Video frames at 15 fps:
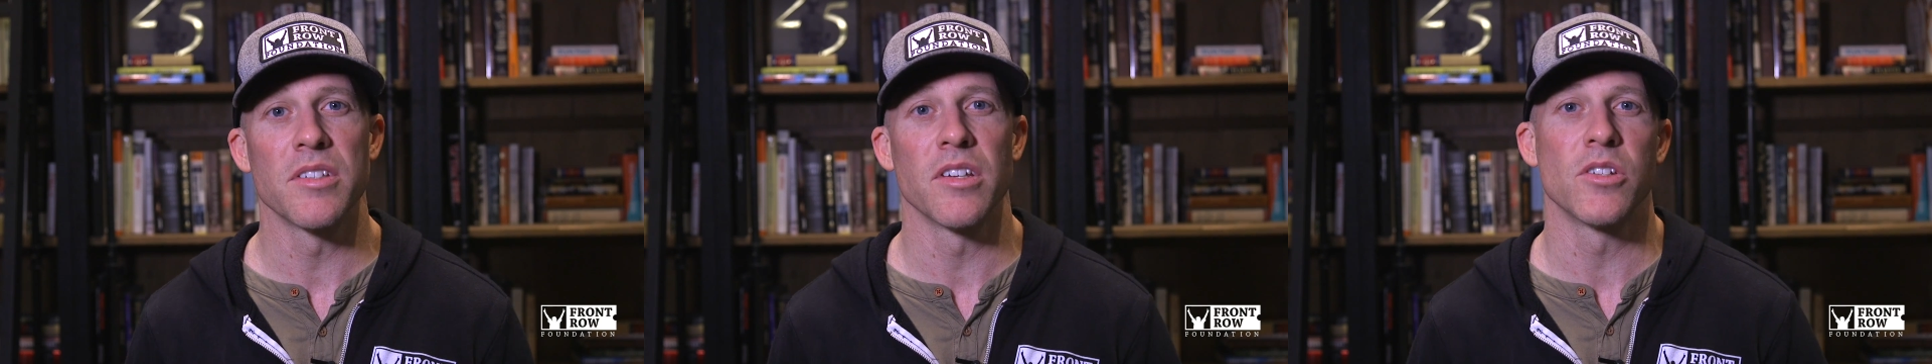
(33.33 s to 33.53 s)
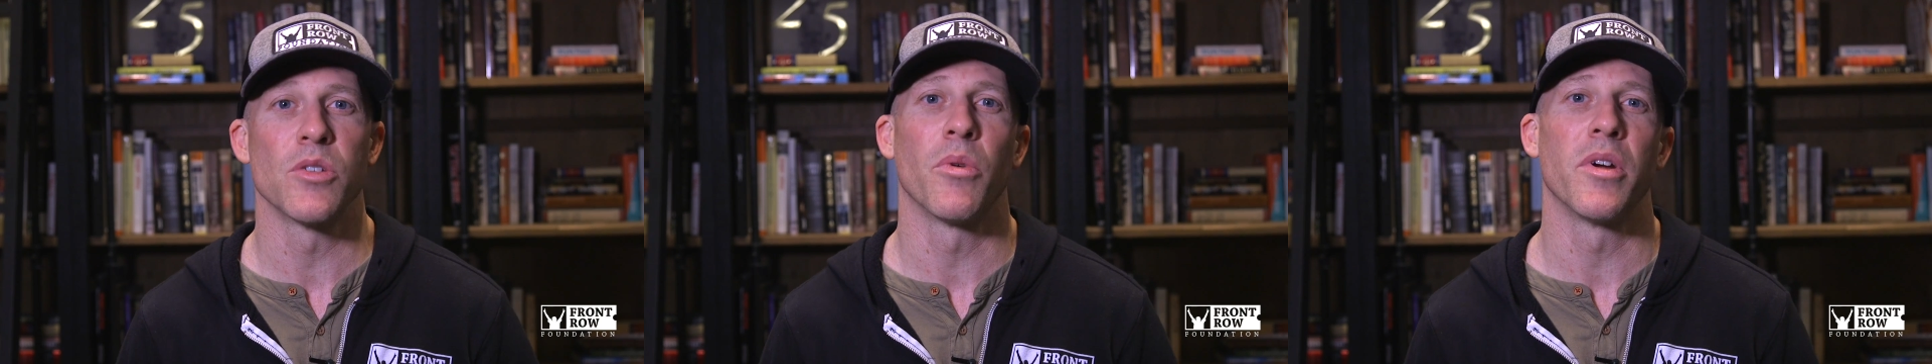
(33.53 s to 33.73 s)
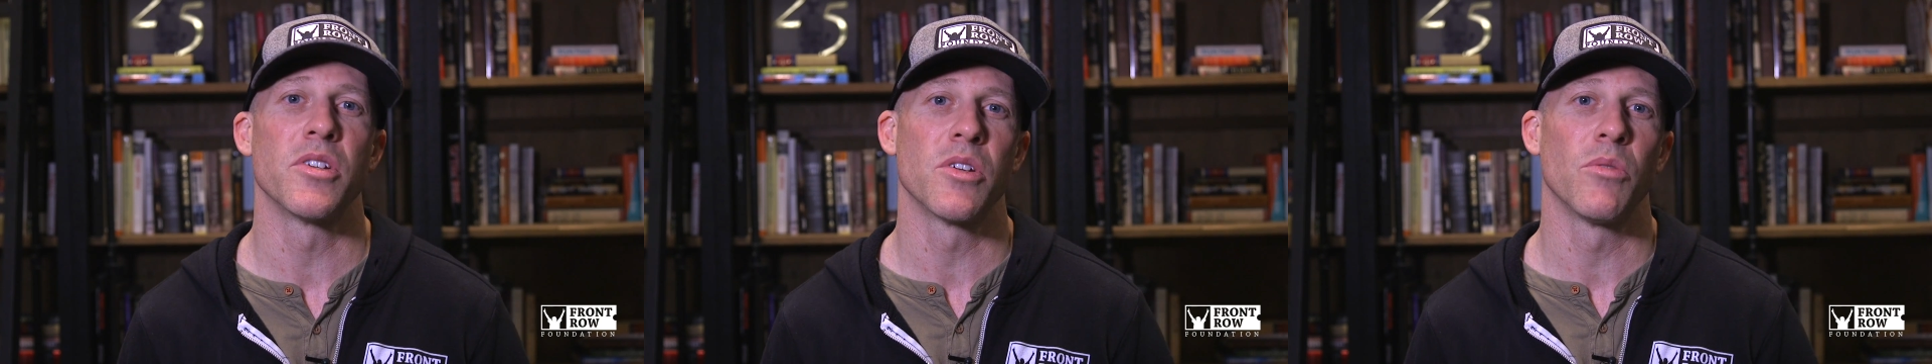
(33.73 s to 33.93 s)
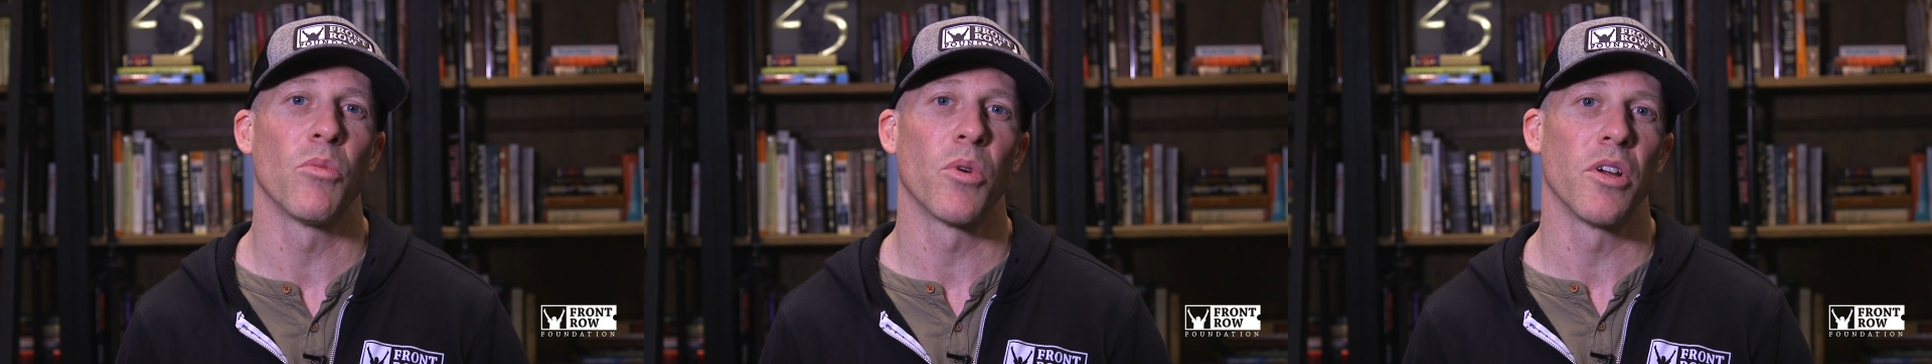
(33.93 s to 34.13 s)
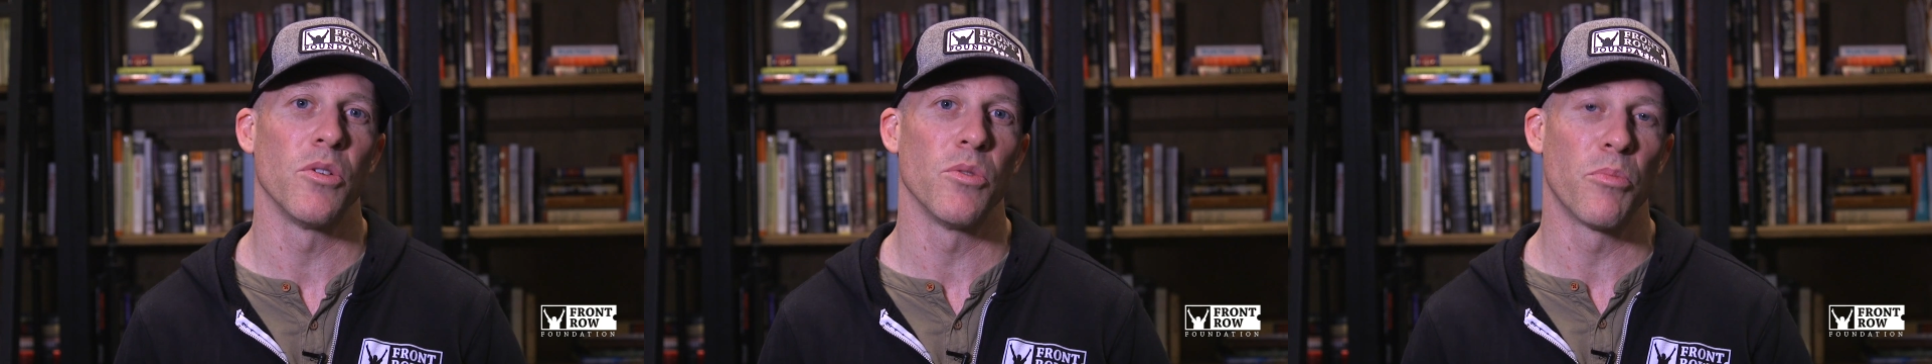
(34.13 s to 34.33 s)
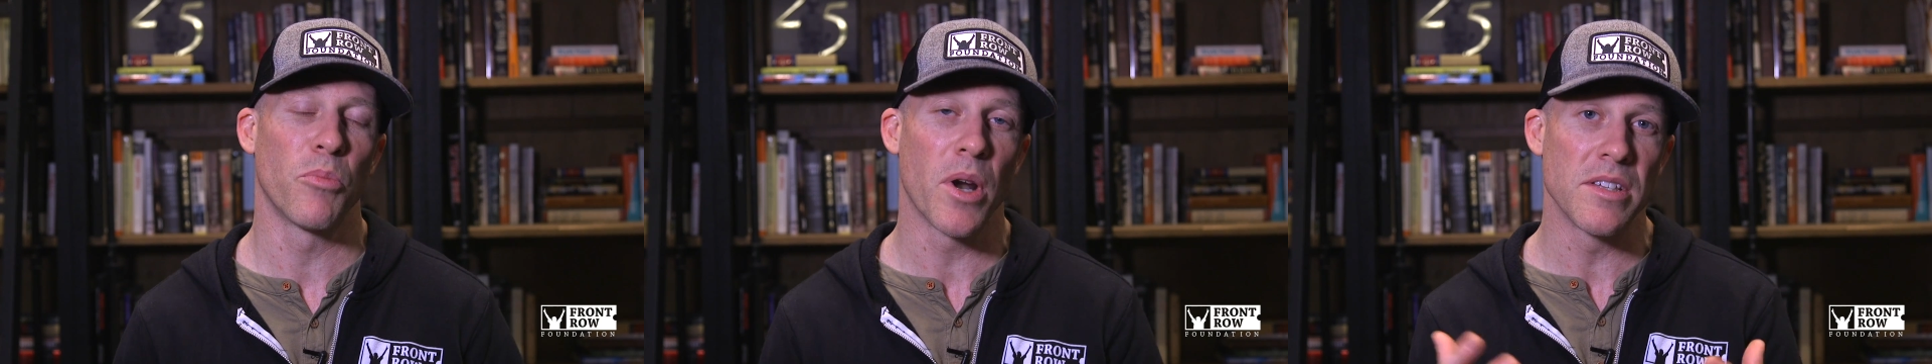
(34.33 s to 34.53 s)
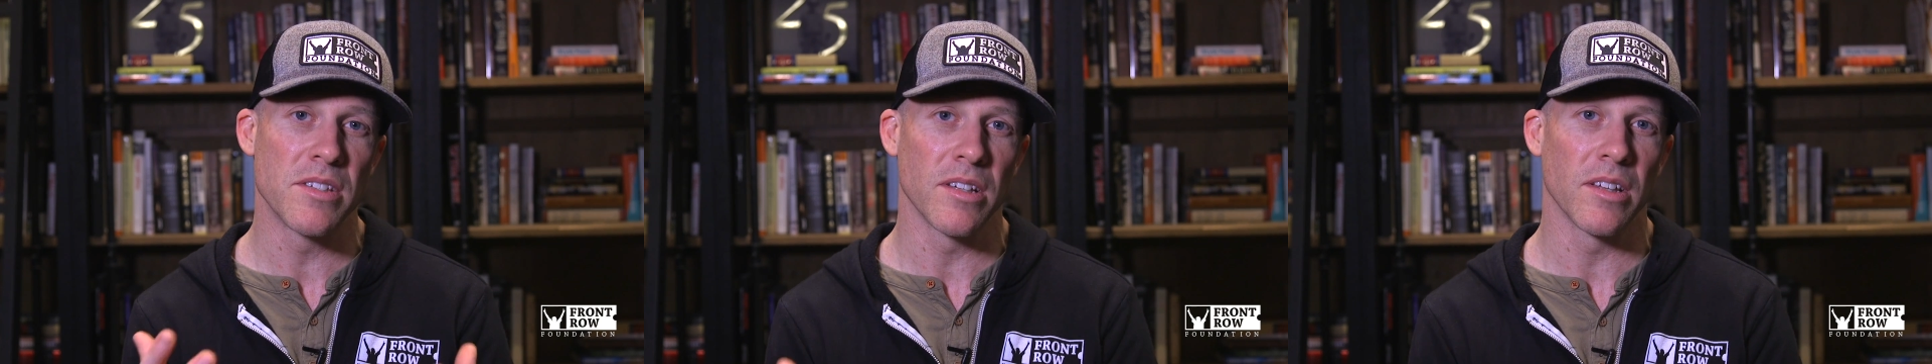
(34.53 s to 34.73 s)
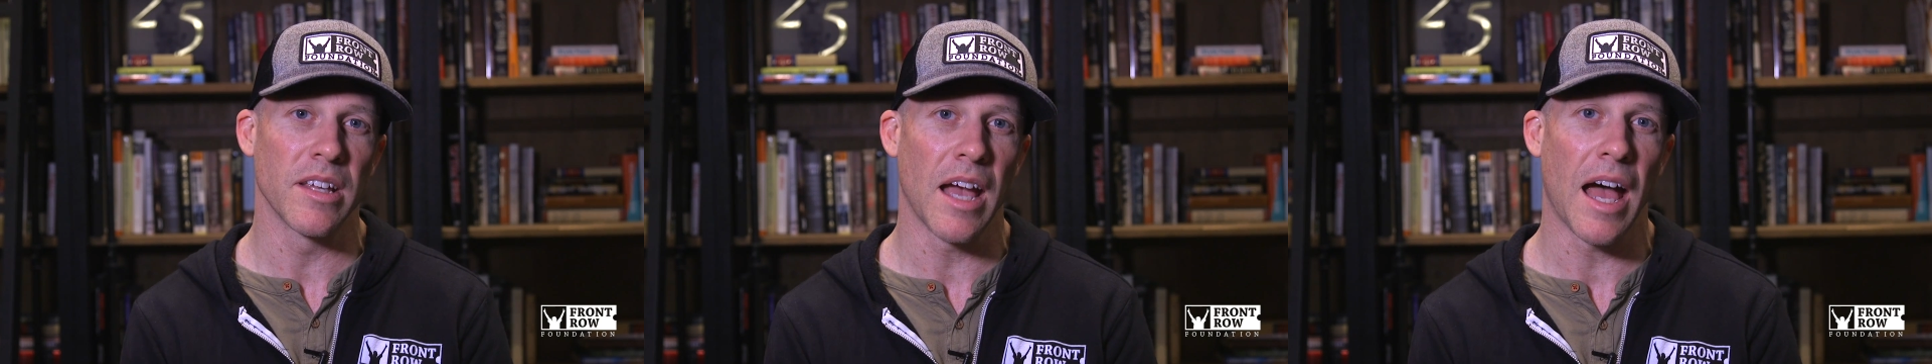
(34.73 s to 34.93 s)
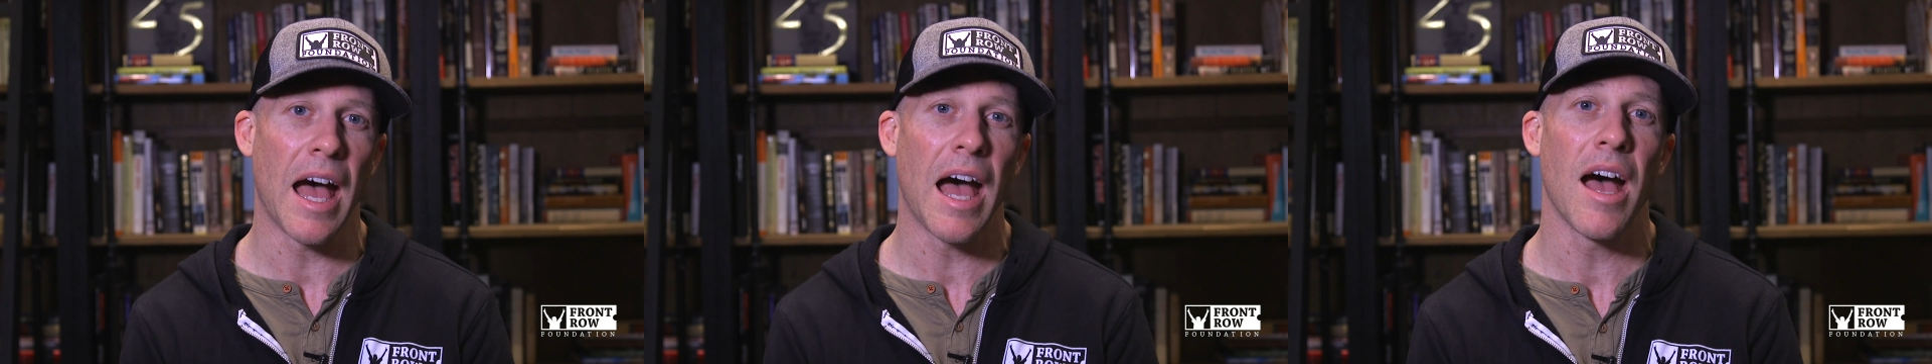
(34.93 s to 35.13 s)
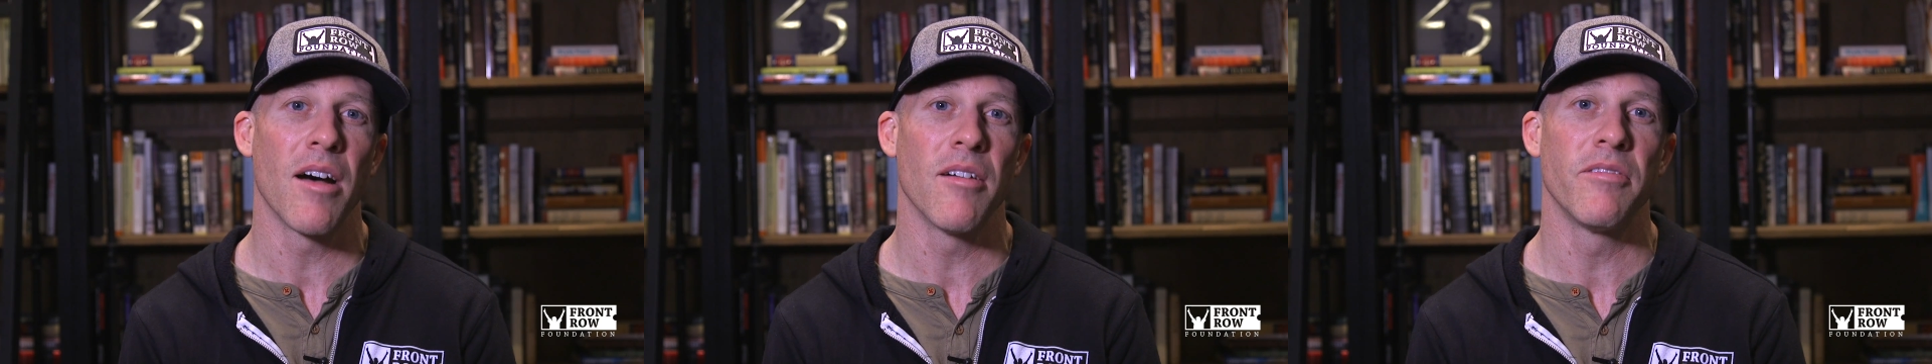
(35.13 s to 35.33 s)
situation where you presently
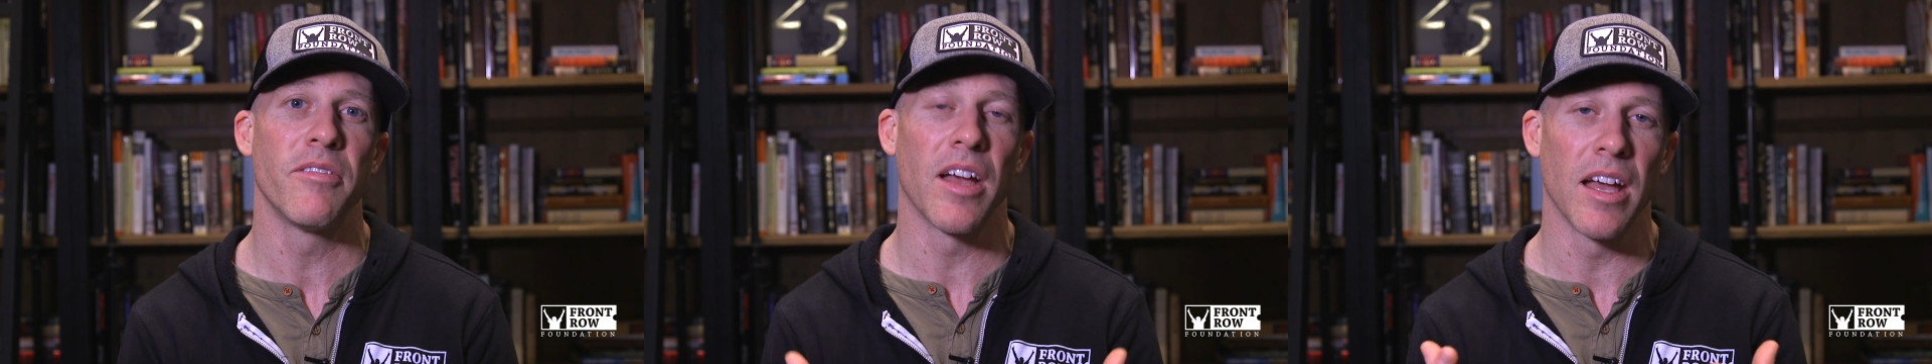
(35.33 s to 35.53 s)
have